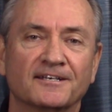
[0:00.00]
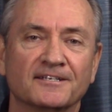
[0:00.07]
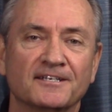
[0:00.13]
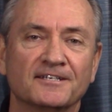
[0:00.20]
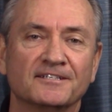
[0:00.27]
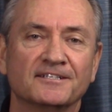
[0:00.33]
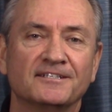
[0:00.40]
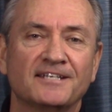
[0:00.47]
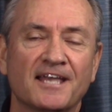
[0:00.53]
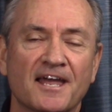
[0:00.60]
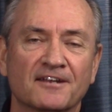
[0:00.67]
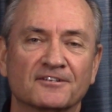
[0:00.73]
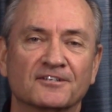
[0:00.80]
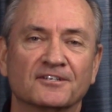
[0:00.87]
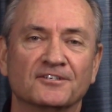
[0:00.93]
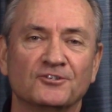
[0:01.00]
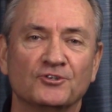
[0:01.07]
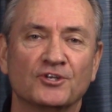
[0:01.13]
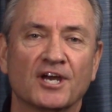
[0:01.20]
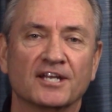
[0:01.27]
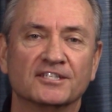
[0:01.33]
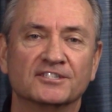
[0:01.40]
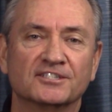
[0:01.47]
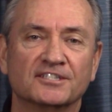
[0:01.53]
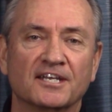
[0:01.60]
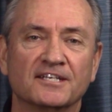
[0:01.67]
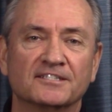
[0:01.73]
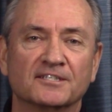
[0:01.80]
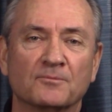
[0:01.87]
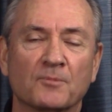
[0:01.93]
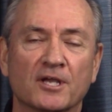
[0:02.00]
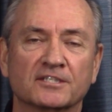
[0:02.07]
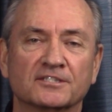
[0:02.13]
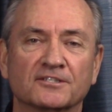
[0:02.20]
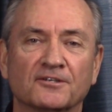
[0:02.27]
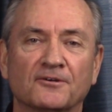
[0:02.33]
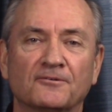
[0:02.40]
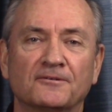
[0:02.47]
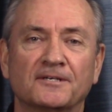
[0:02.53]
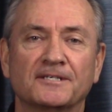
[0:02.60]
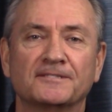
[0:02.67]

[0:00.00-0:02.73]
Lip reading: in Canada, United States, and Mexico.